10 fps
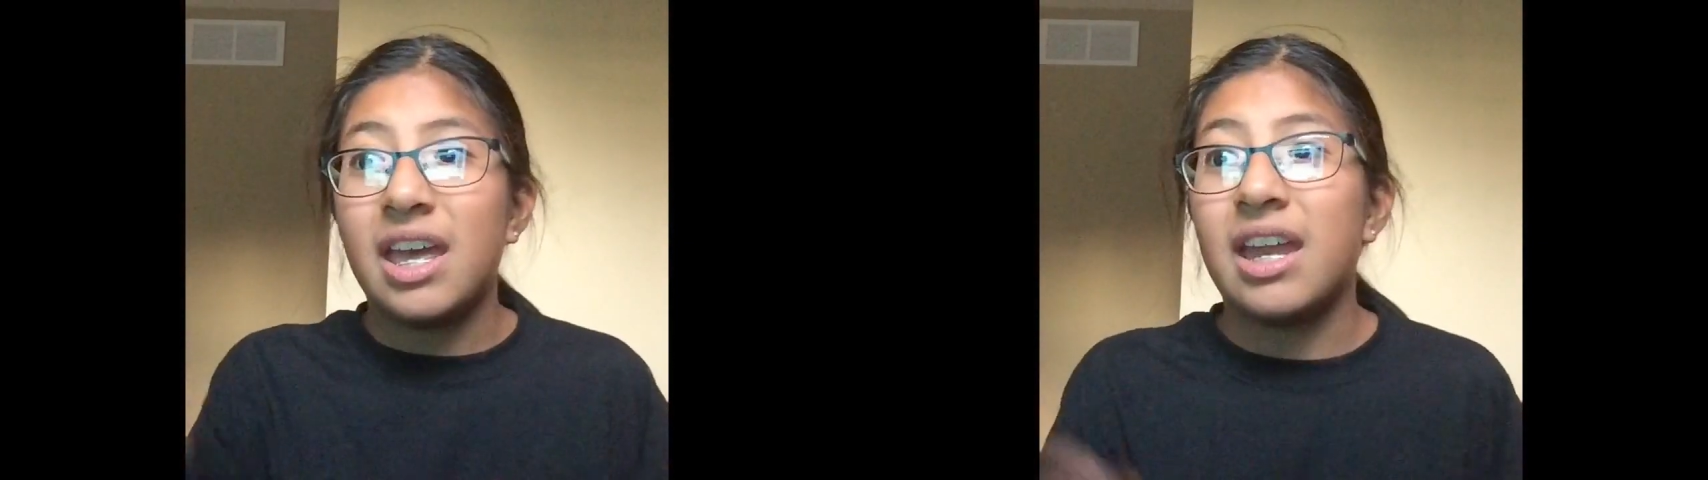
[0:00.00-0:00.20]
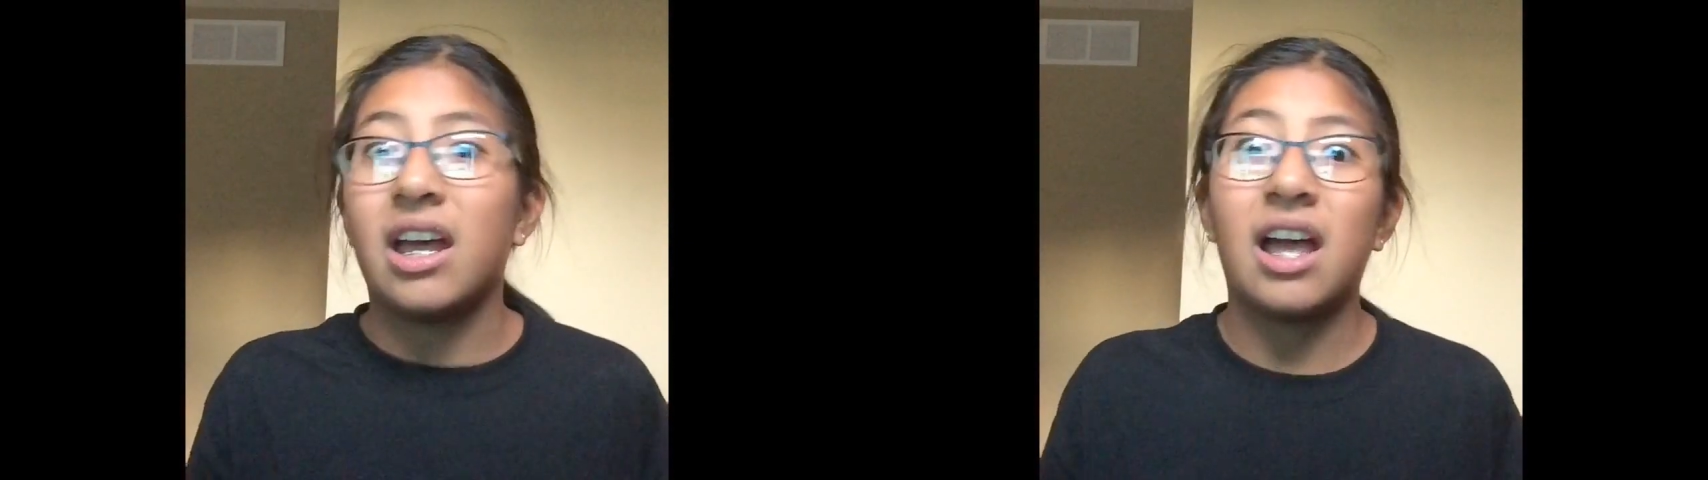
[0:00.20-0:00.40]

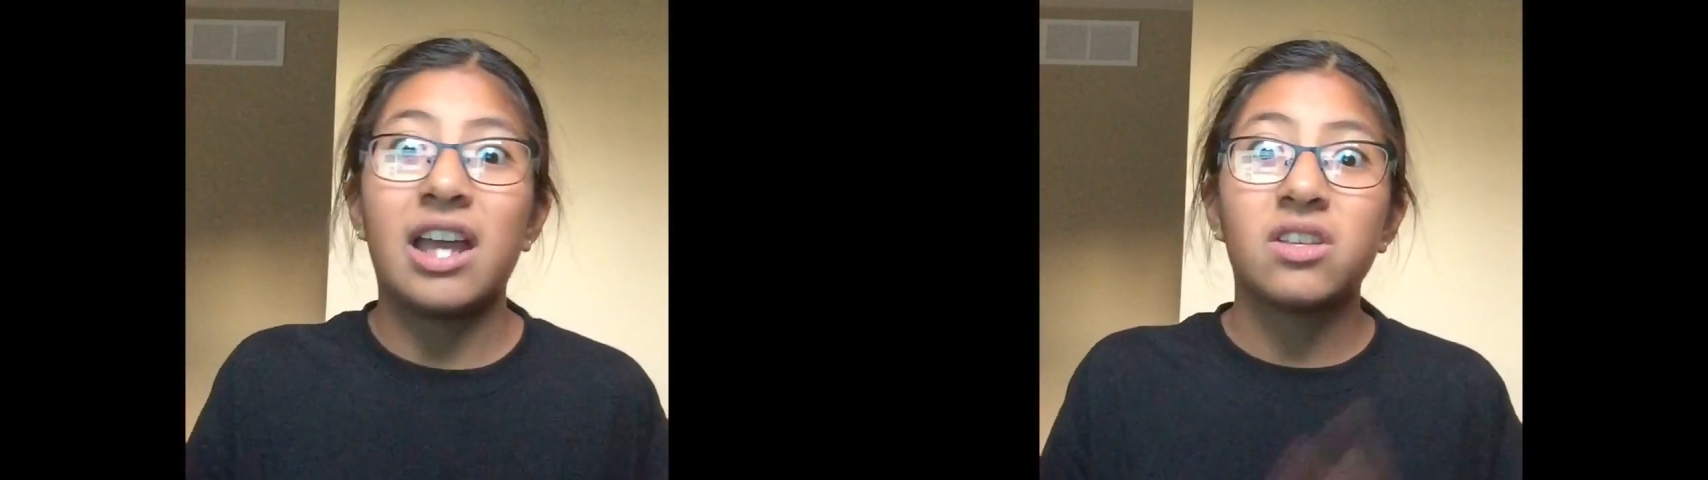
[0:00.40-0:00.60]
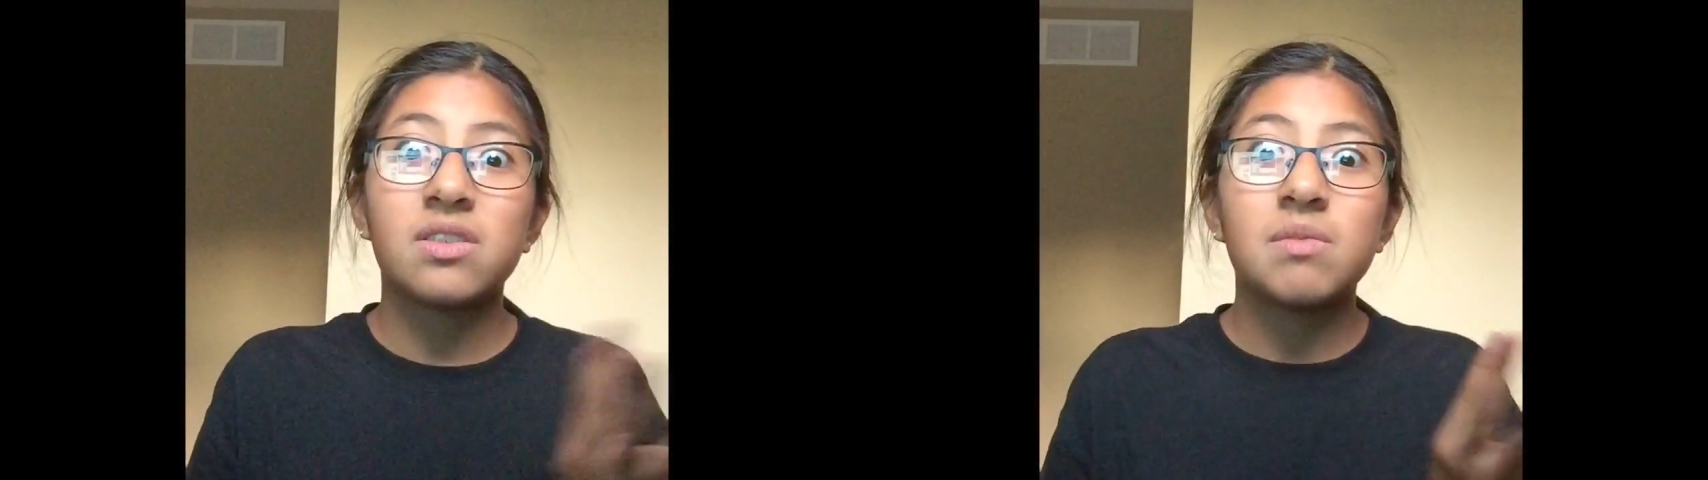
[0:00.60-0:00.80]
and
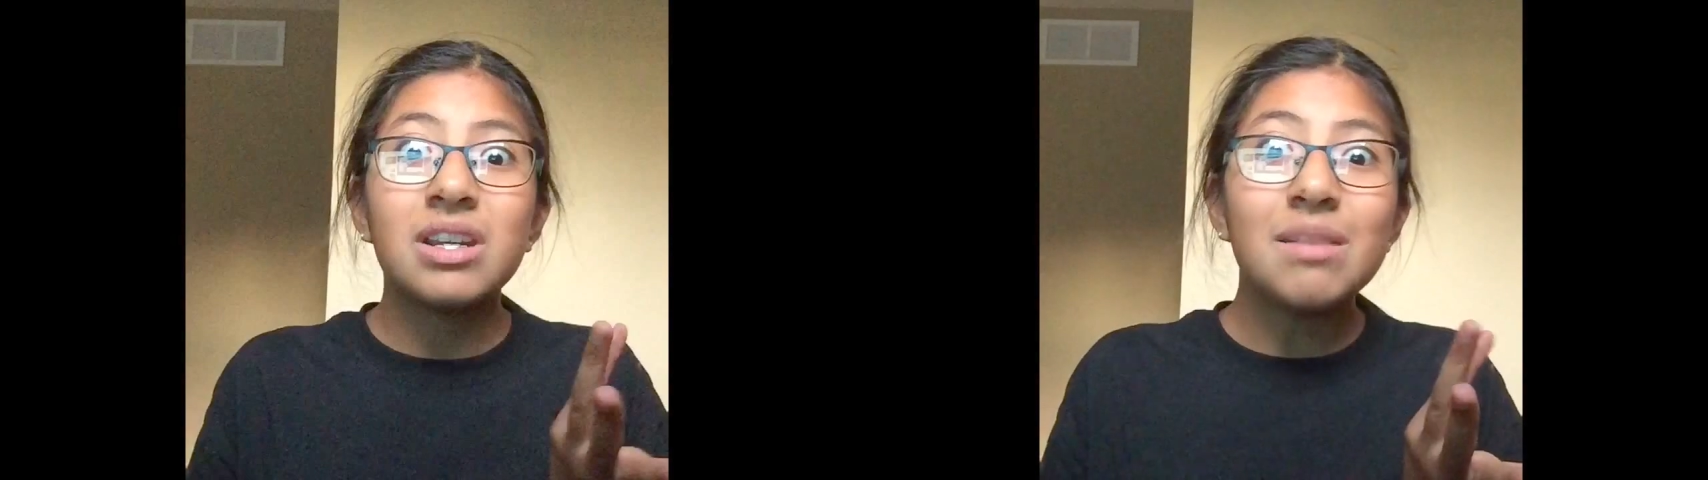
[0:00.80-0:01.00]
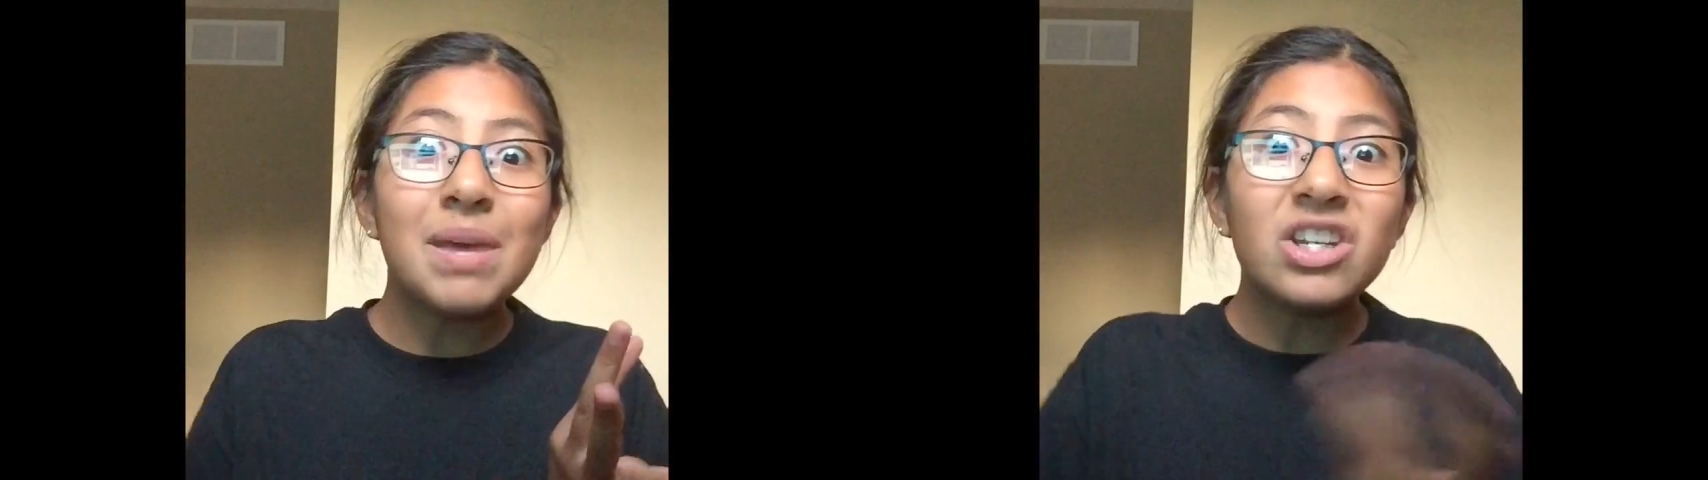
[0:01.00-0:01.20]
I also
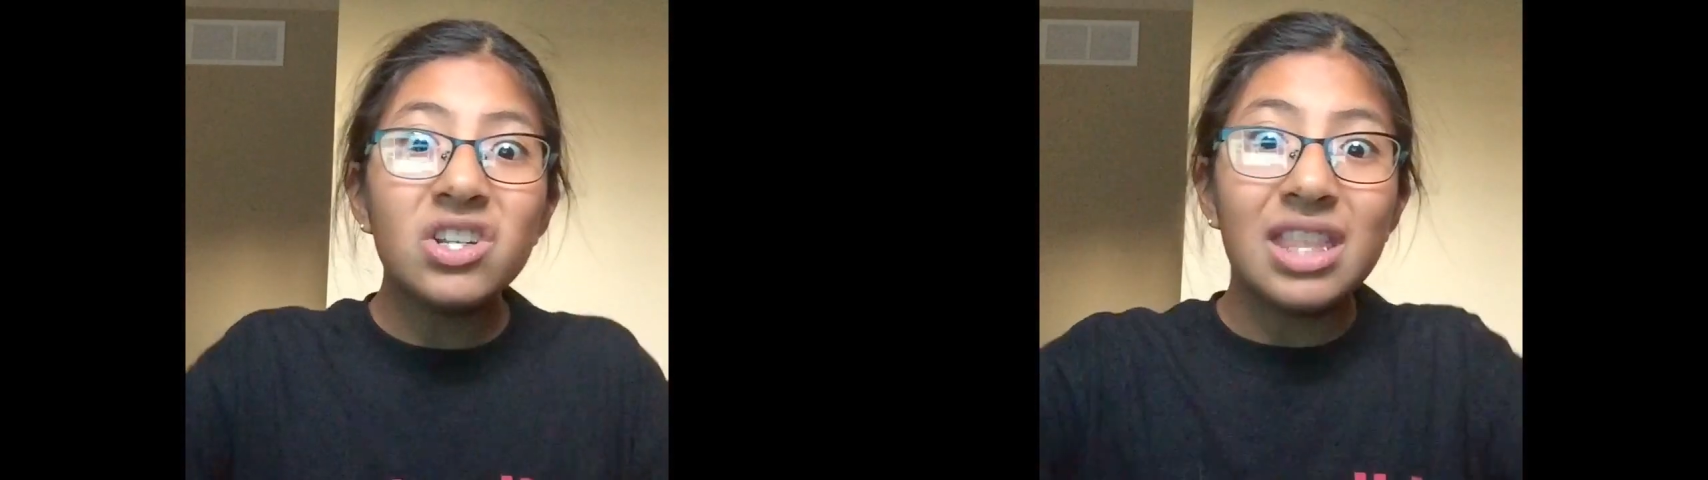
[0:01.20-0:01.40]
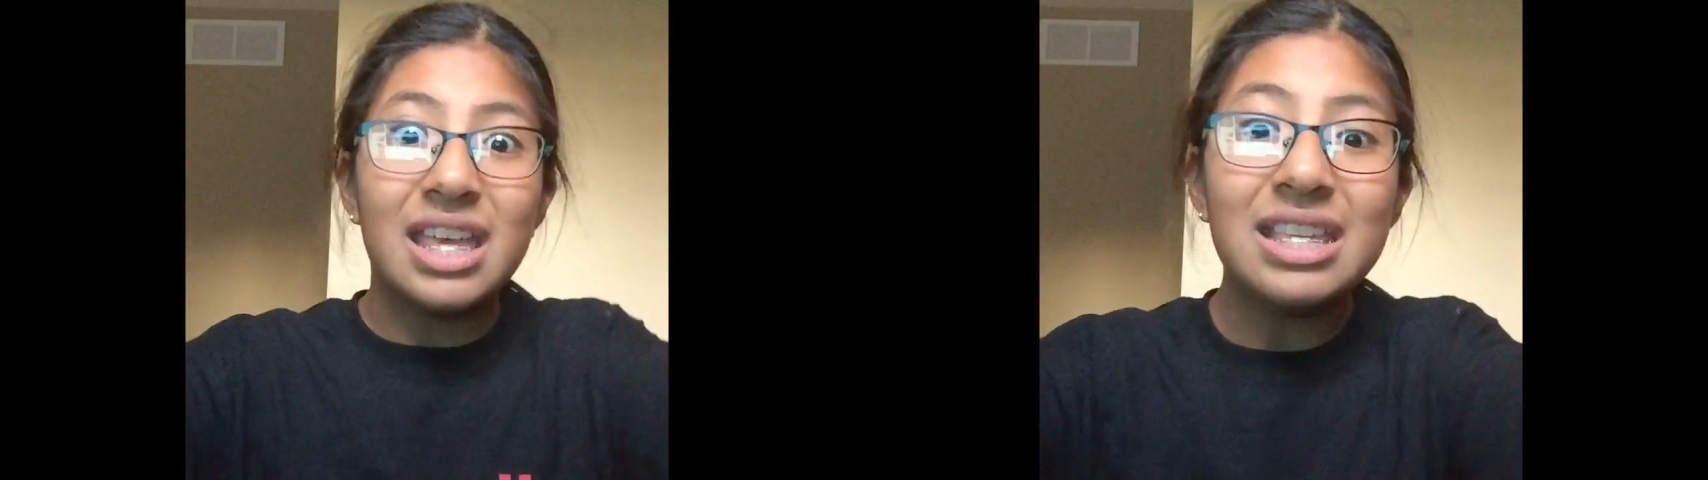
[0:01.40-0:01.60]
wanted to
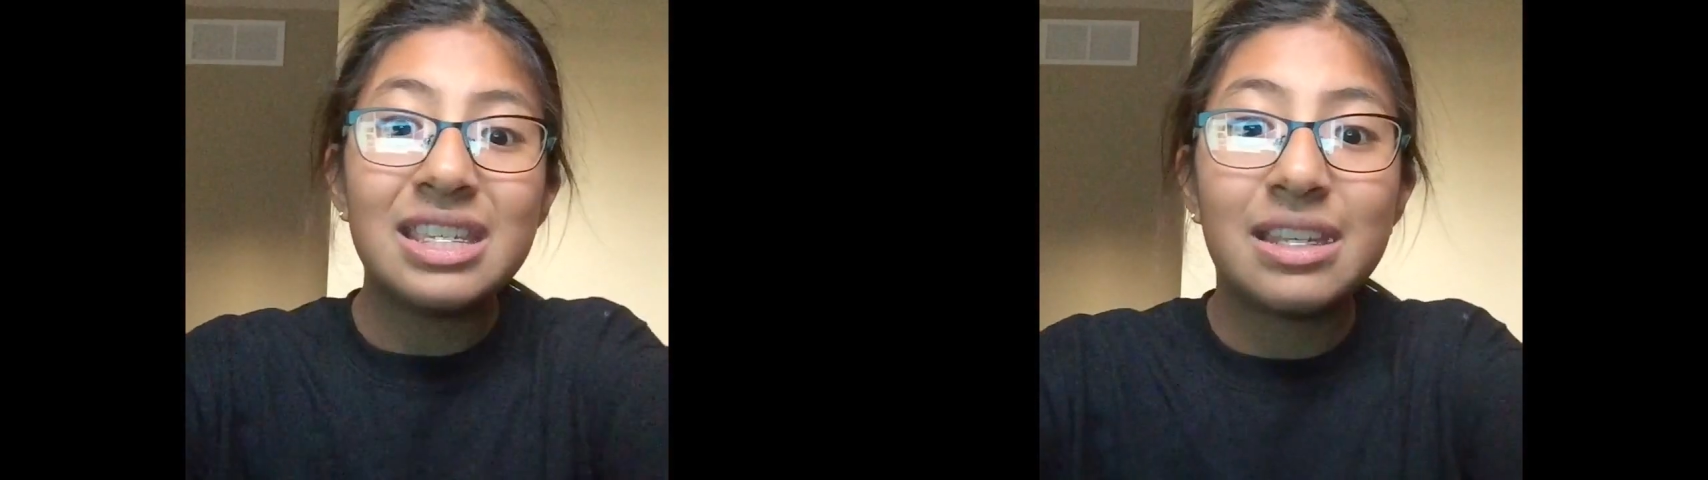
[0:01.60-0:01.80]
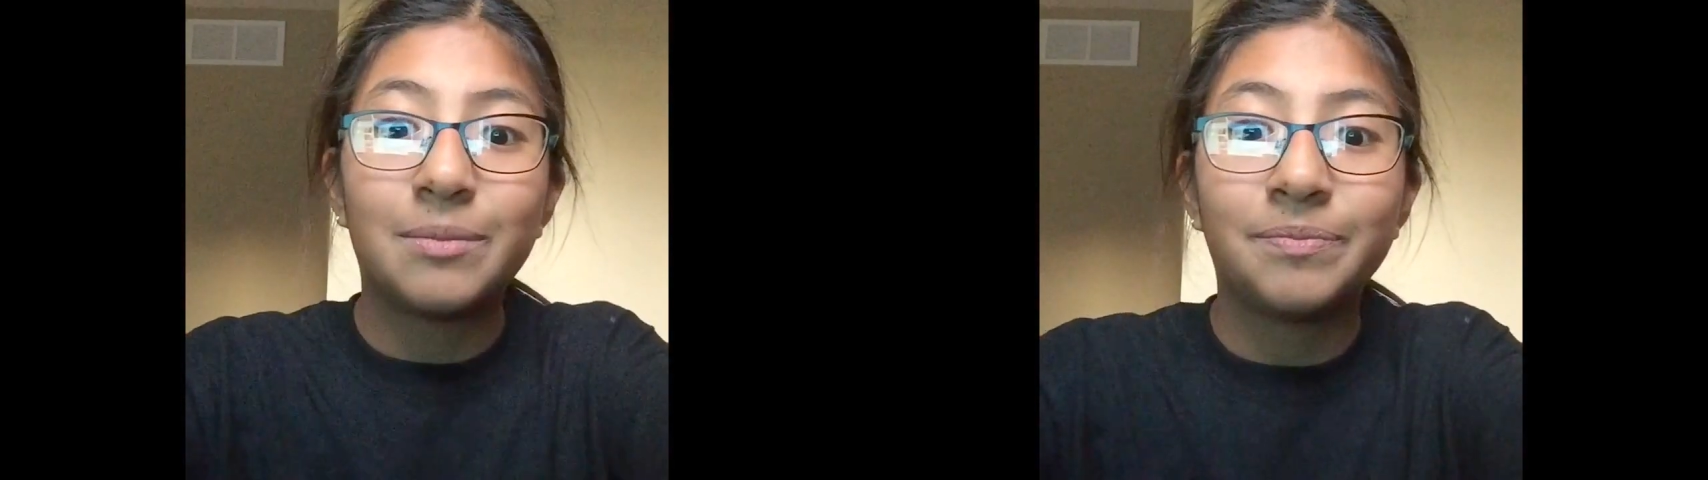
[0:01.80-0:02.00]
mention
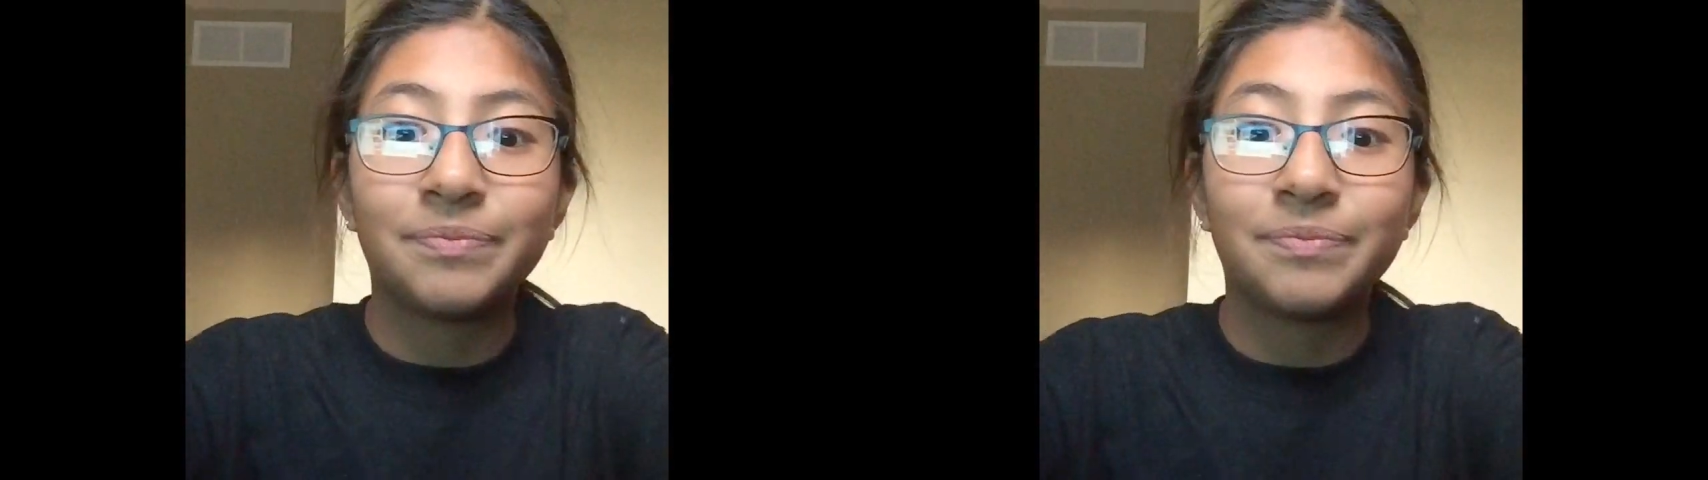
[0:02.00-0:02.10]
this.